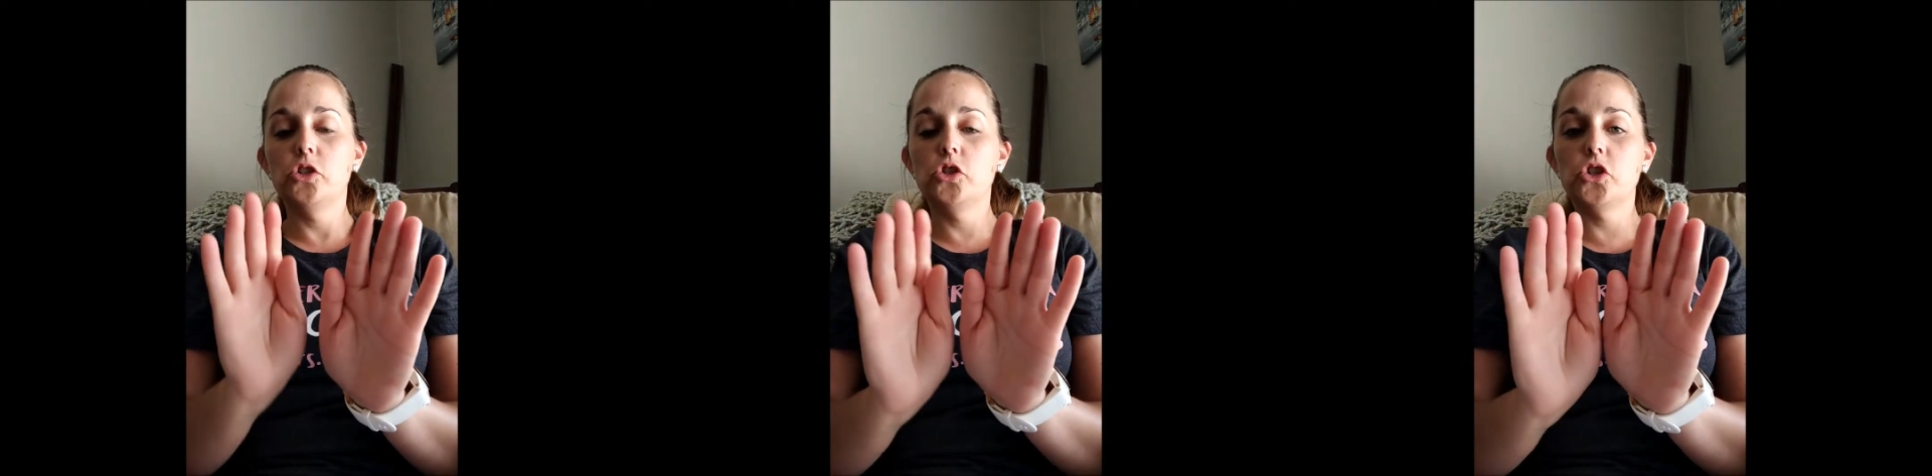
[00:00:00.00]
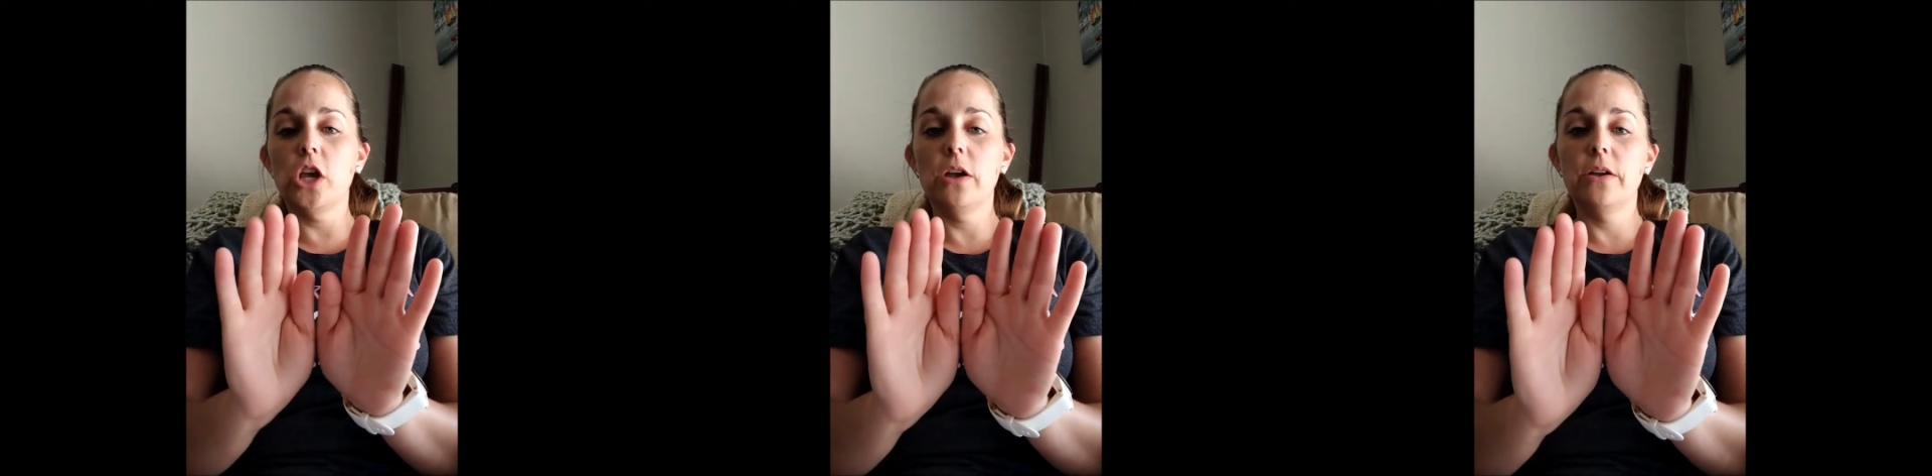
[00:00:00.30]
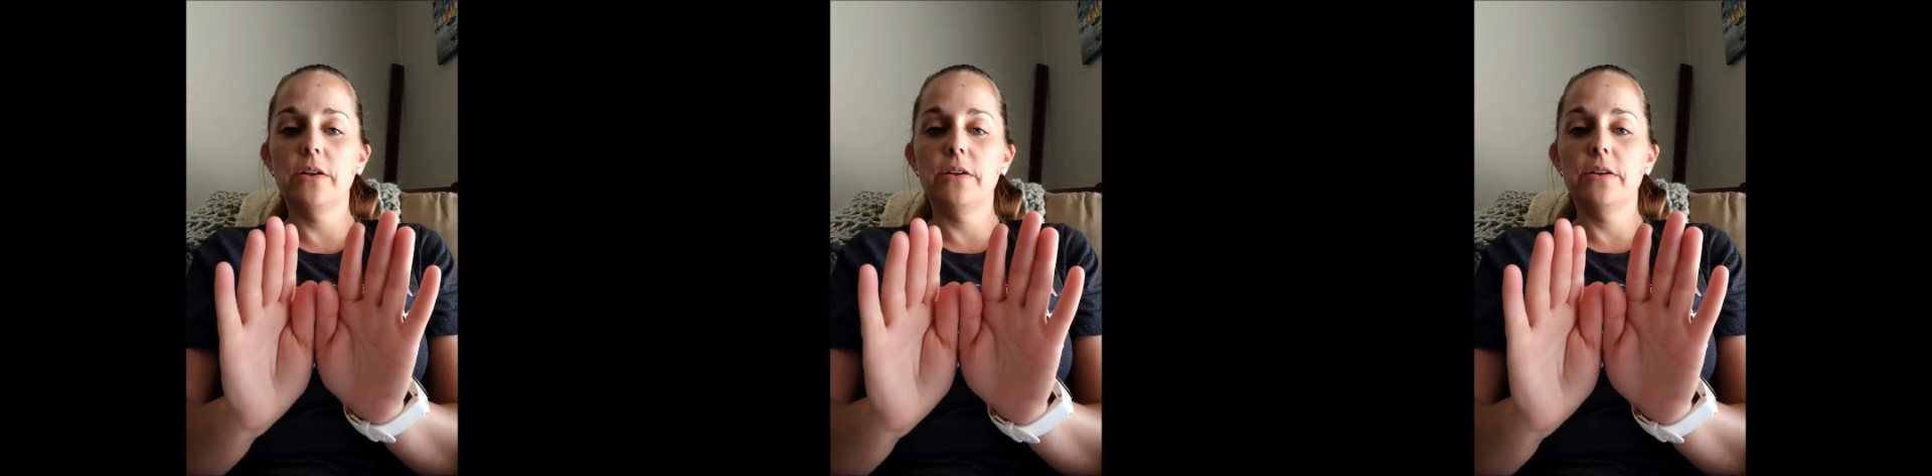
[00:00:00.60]
ch.
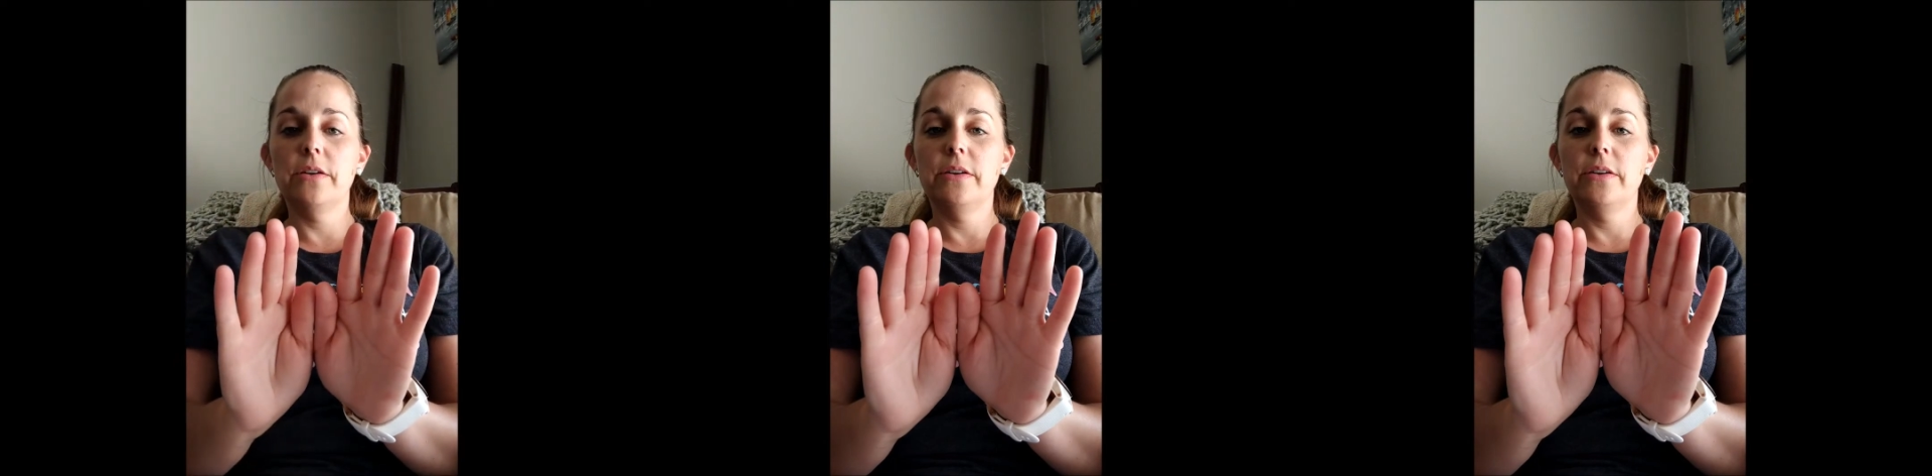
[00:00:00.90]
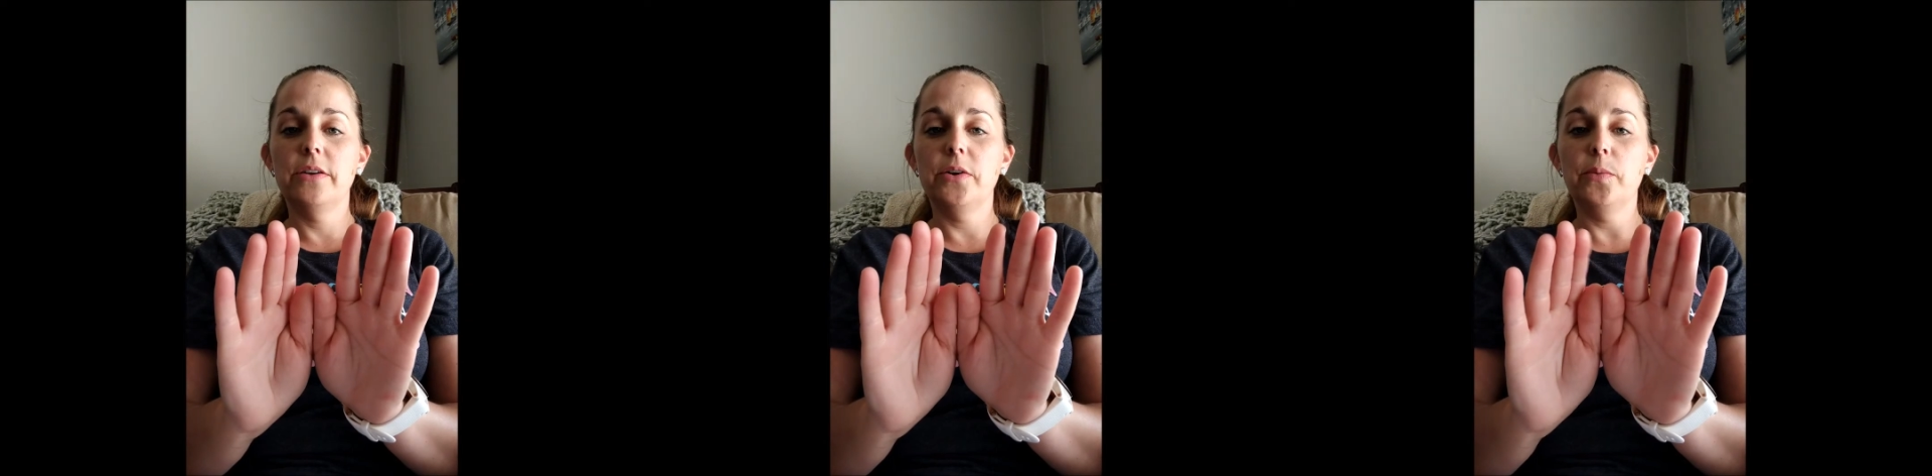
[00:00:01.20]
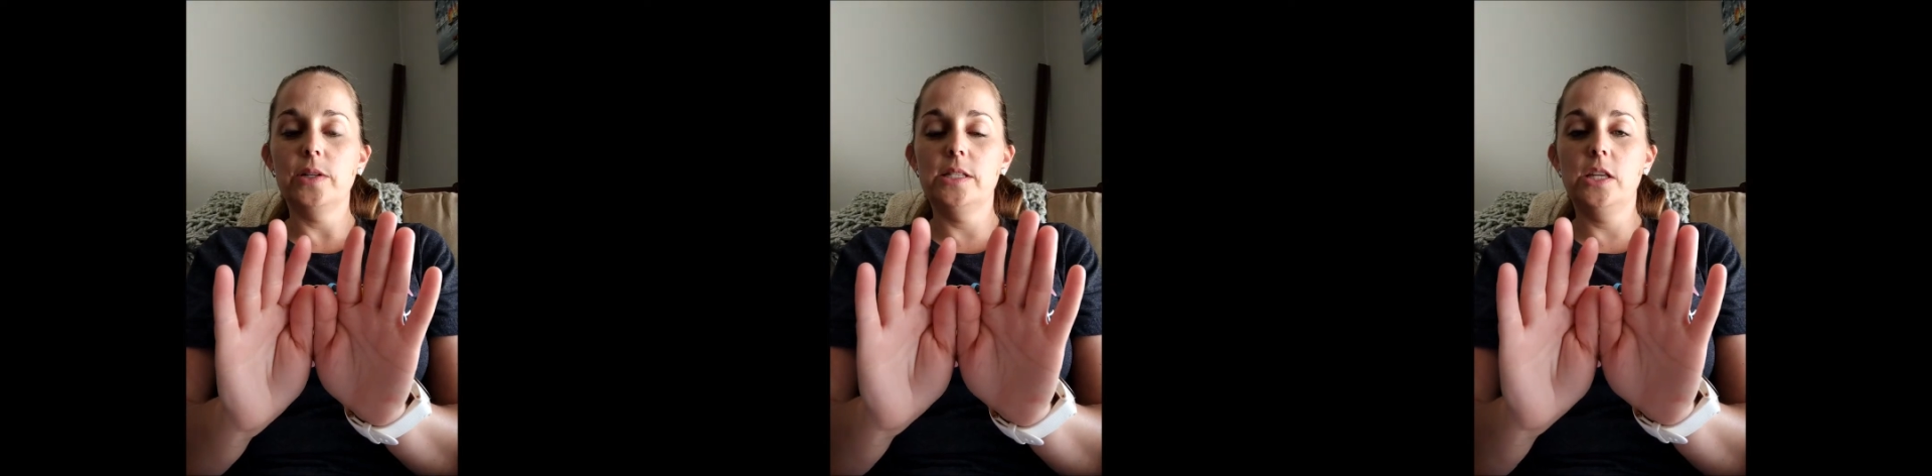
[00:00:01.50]

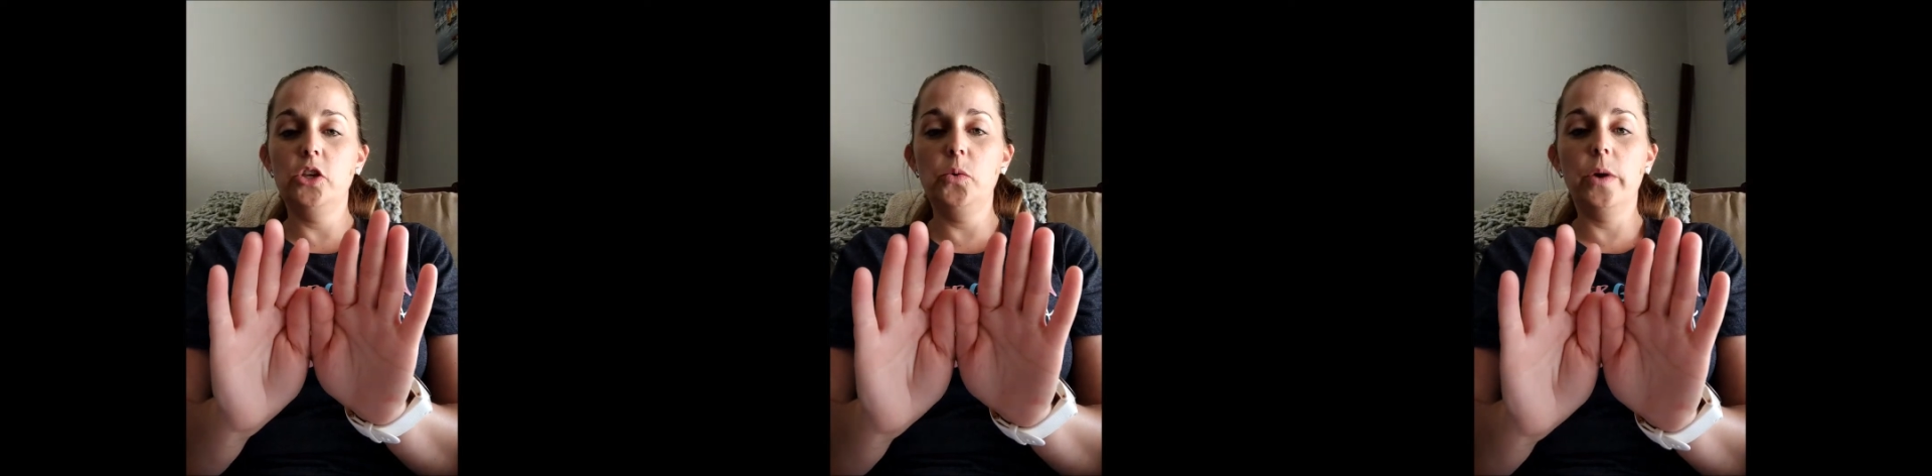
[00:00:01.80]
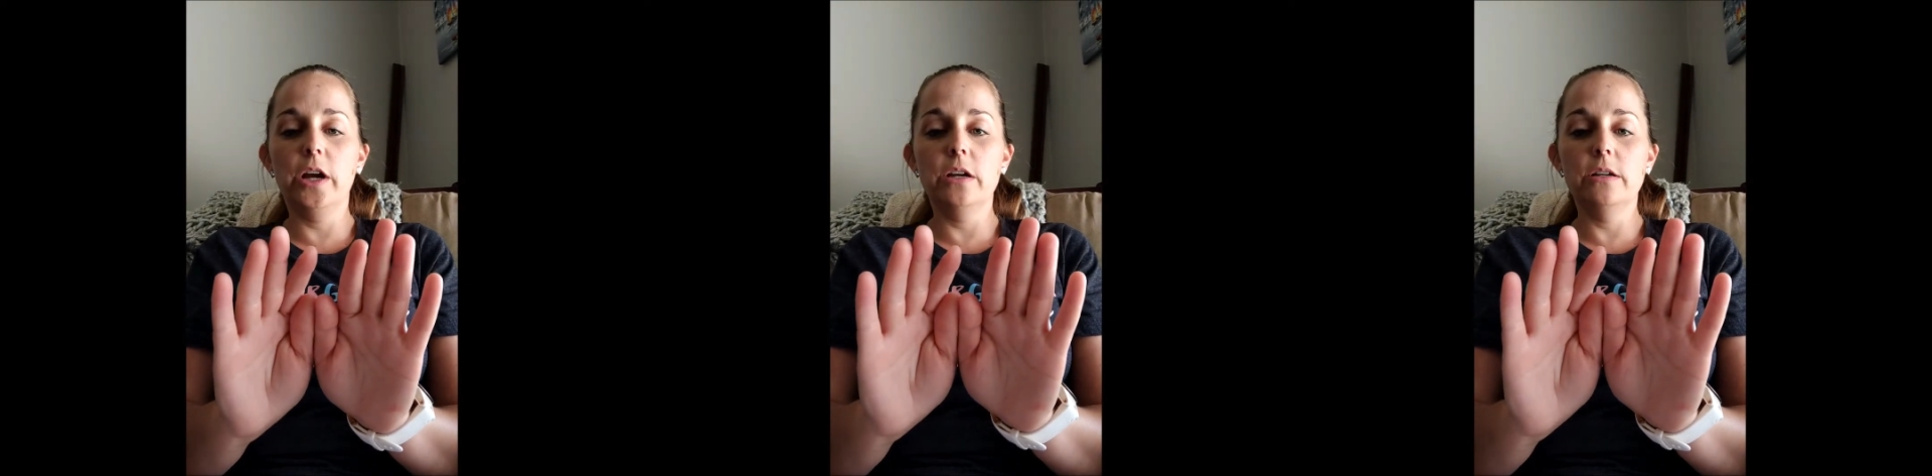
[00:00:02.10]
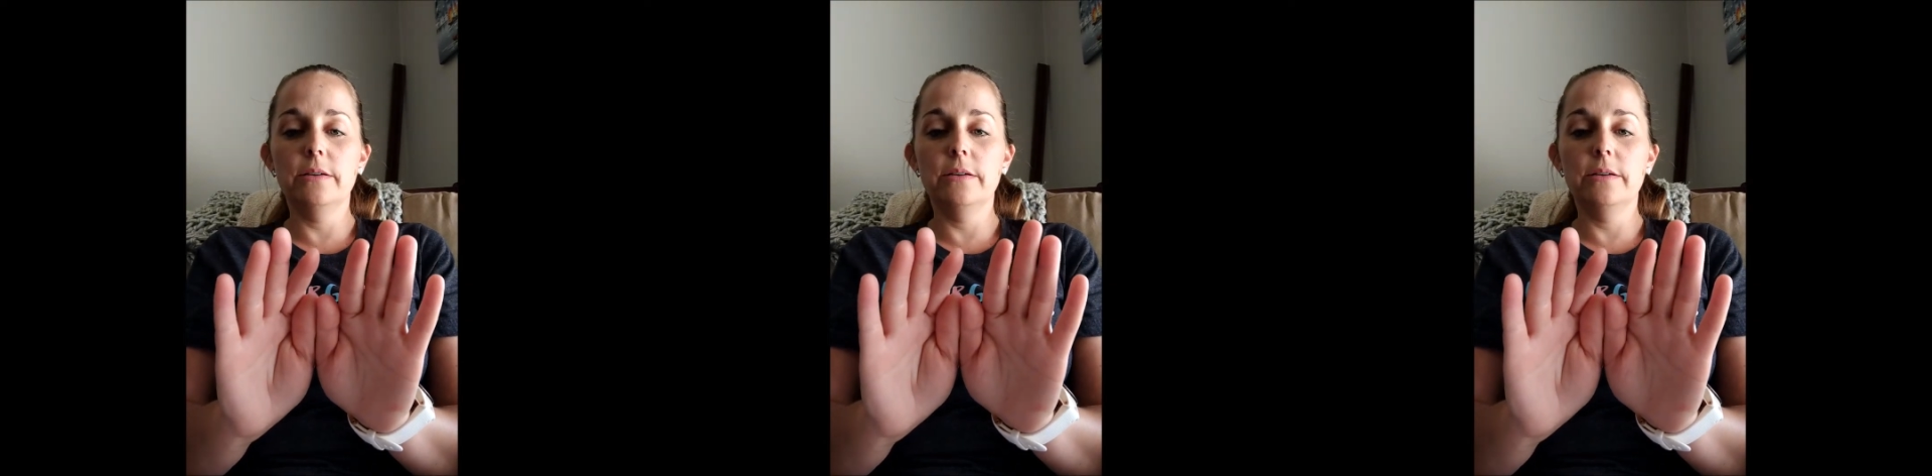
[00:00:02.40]
What's the new word?